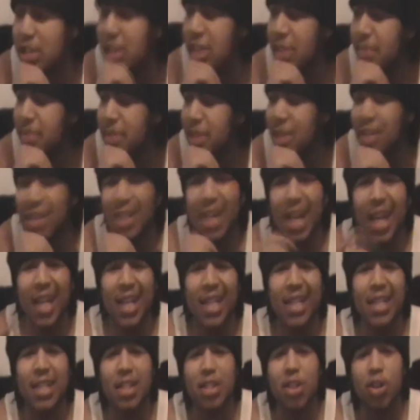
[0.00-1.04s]
you know what I'm saying? There's a lot of
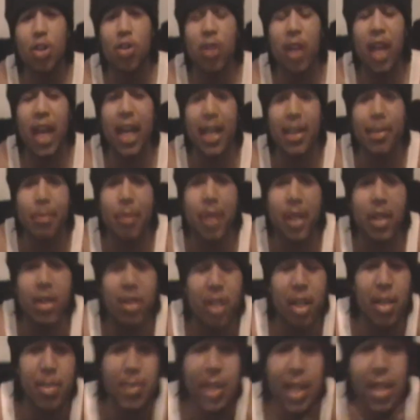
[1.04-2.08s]
niggas that don't like me, you
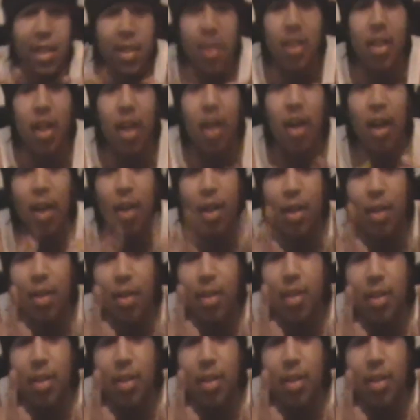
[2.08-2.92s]
know what I'm saying, to y'all.